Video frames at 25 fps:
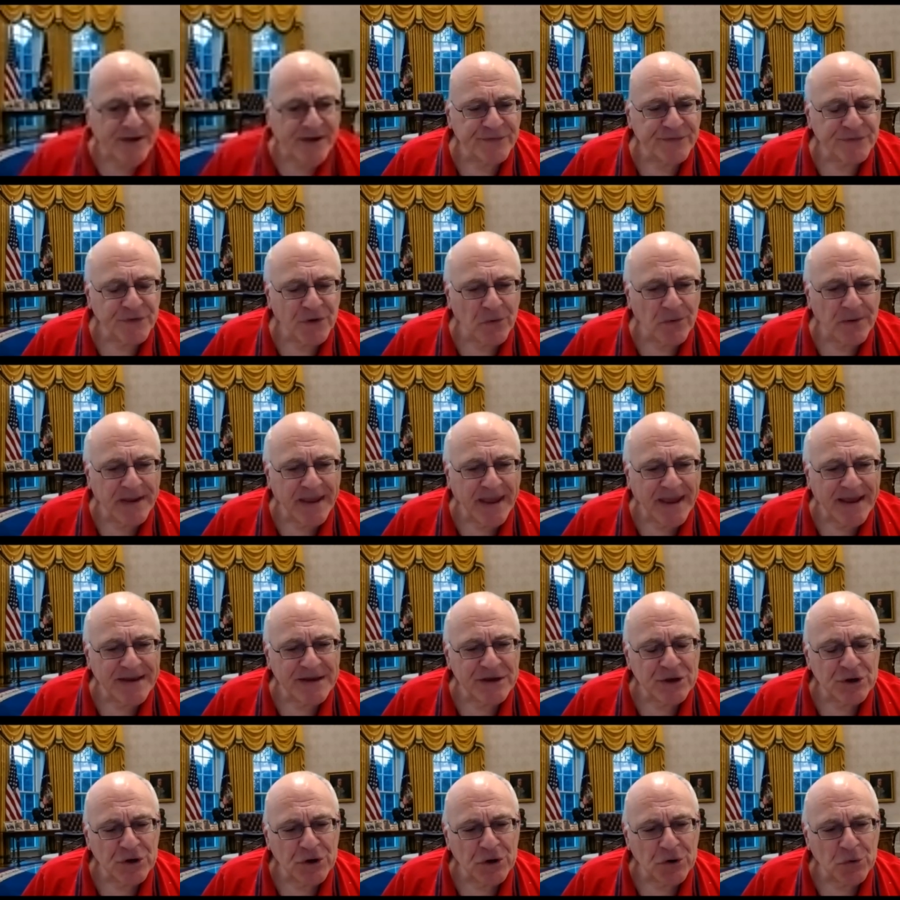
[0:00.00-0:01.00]
so again,
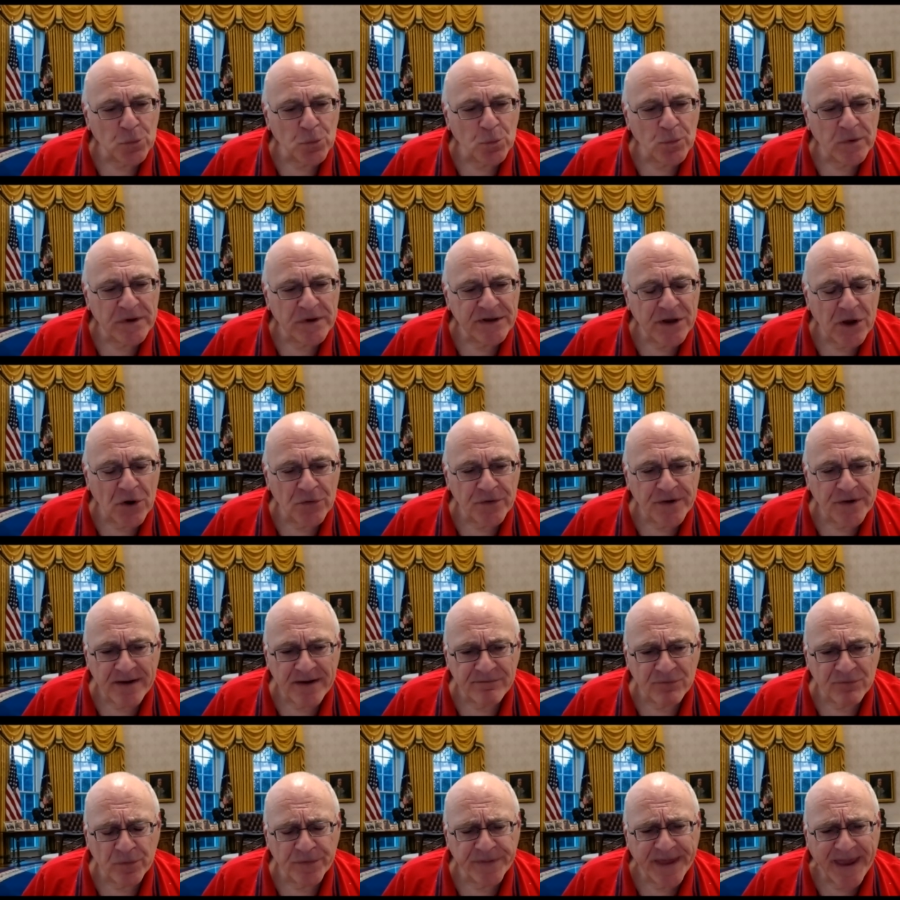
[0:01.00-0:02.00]
you know, we don't
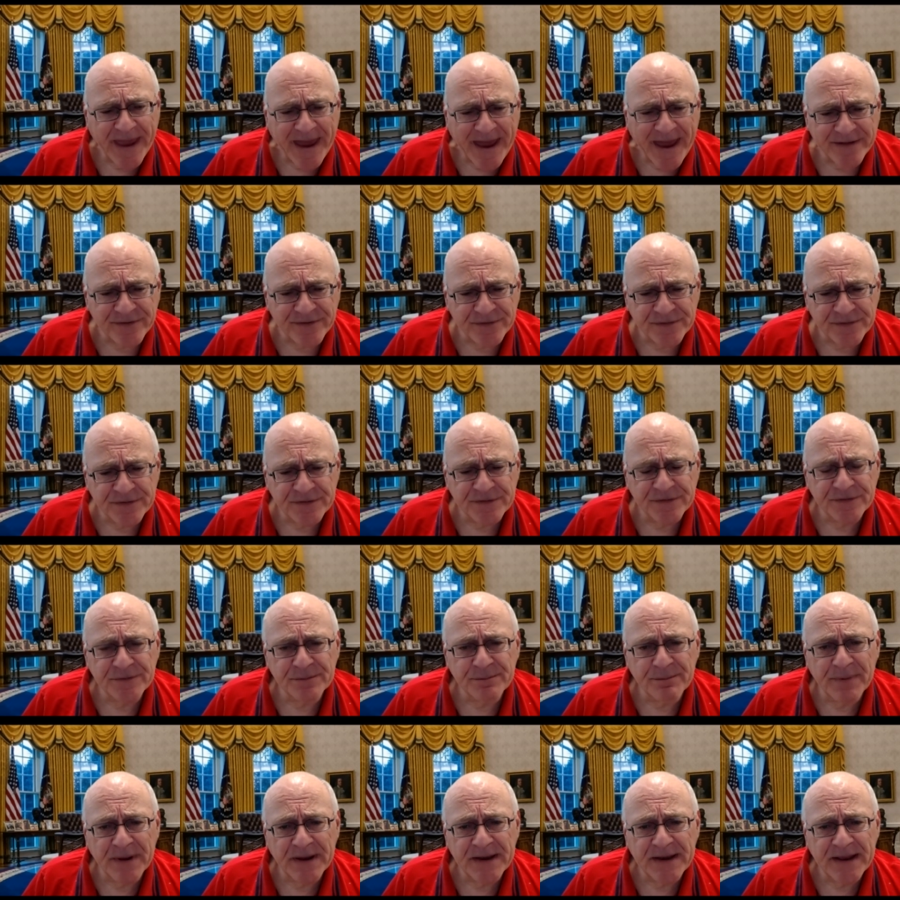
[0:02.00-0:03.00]
have all the answers,
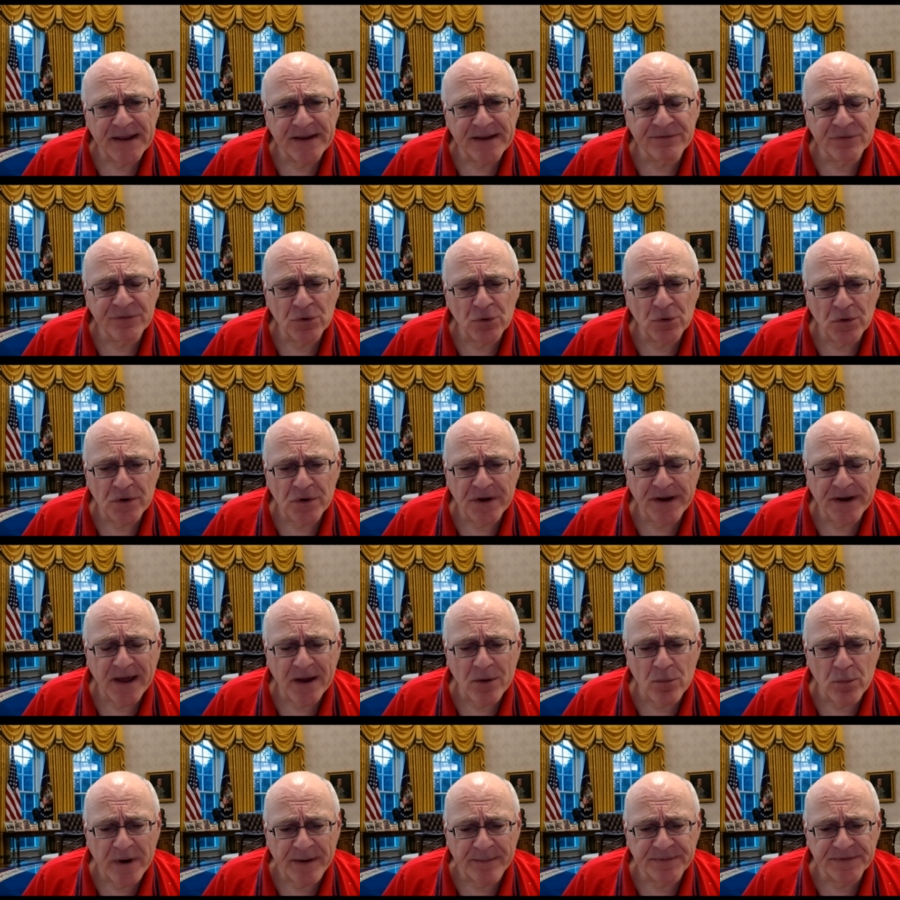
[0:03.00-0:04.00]
but if you look at
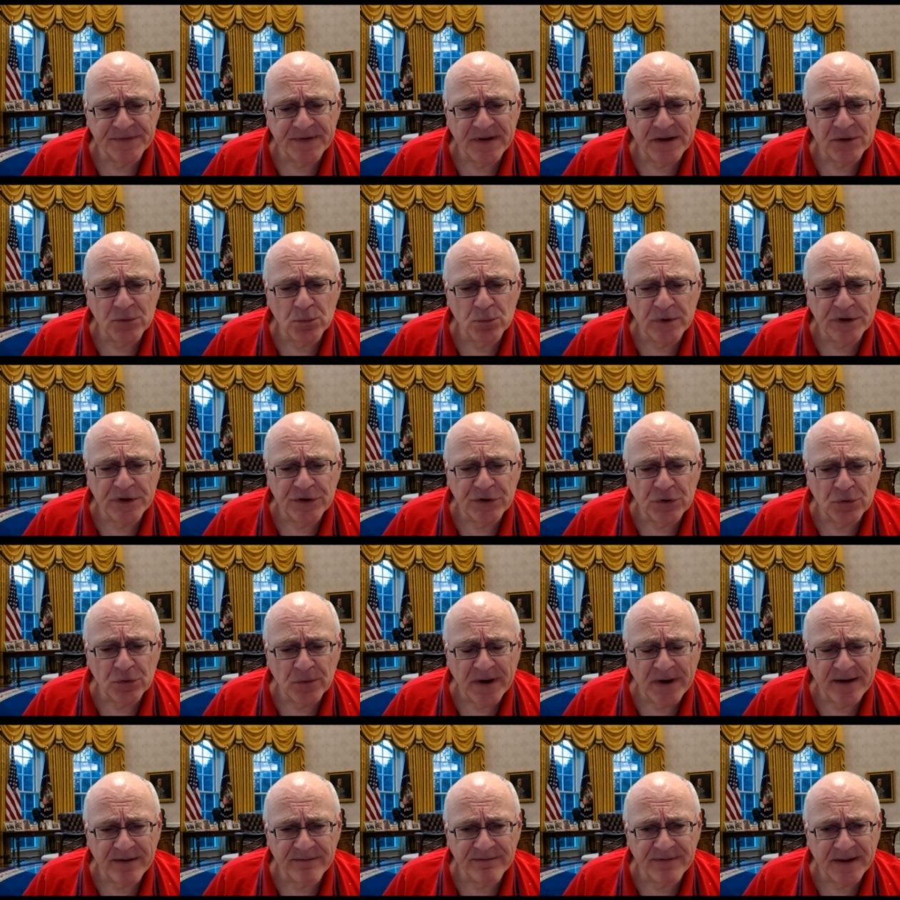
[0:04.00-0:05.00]
our website, we do
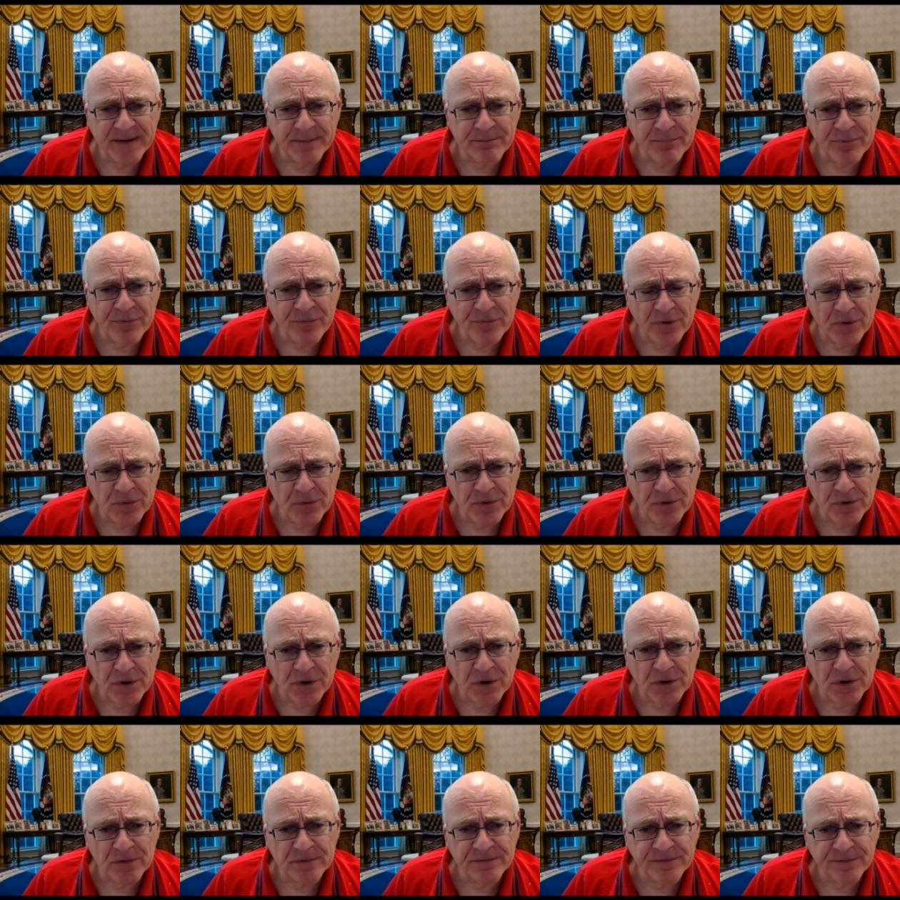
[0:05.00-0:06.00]
have a
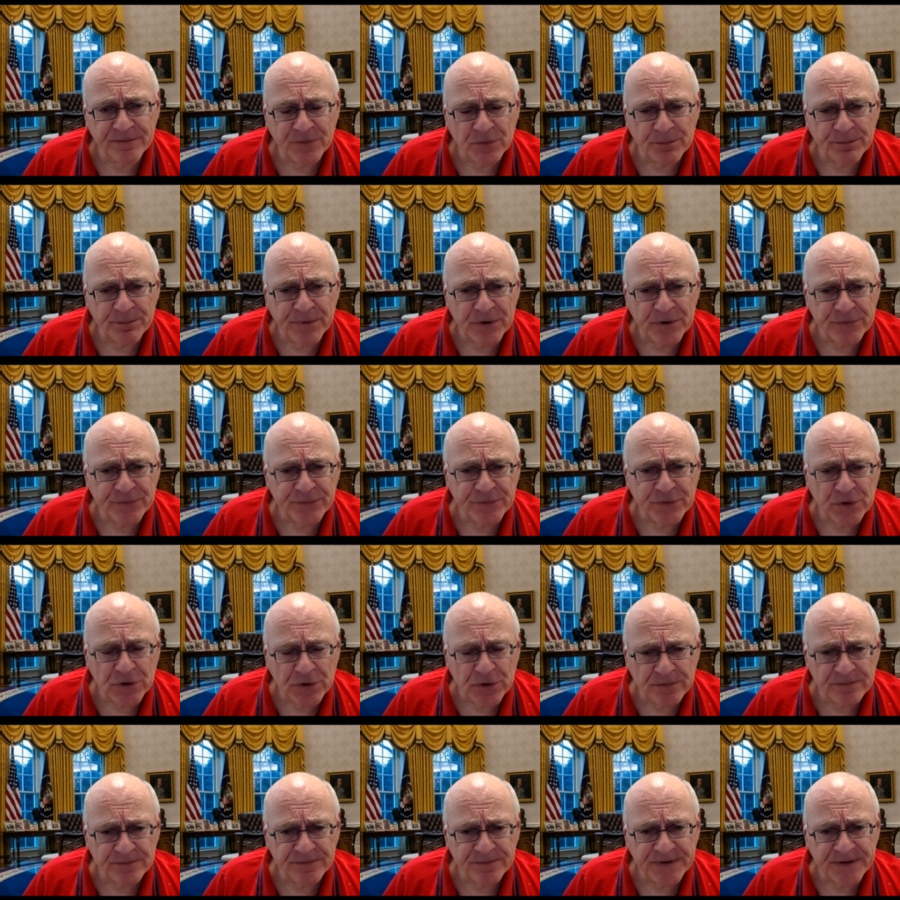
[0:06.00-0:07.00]
protocol for
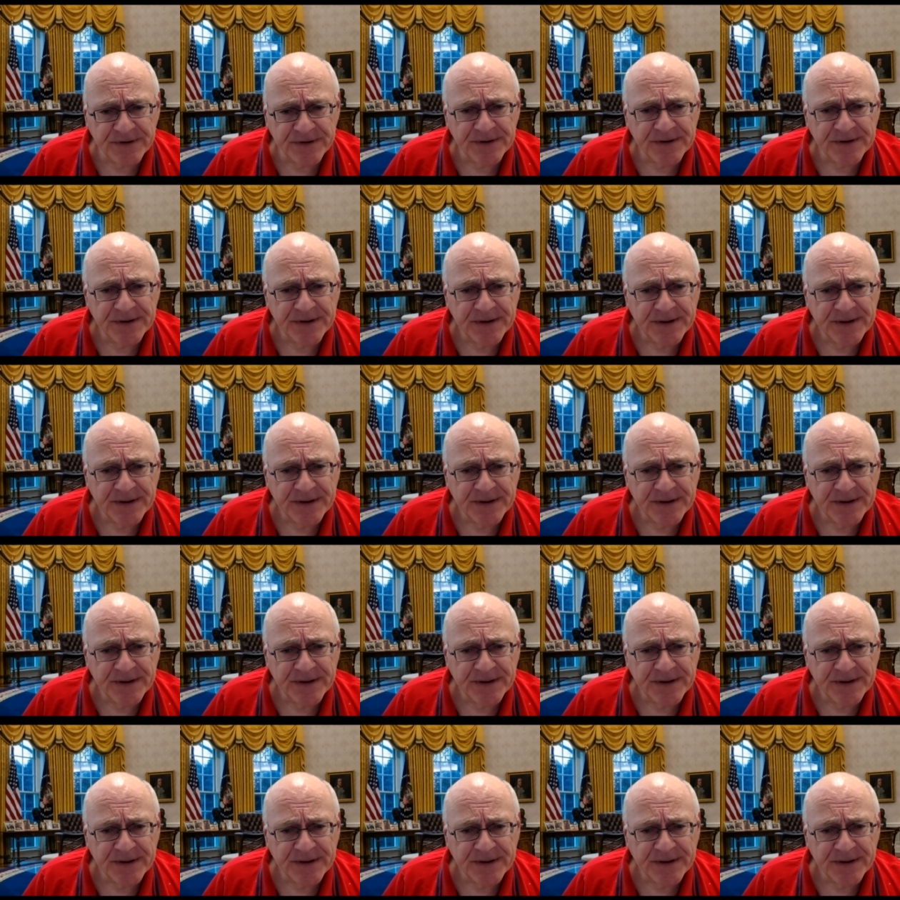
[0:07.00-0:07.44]
post-COVID,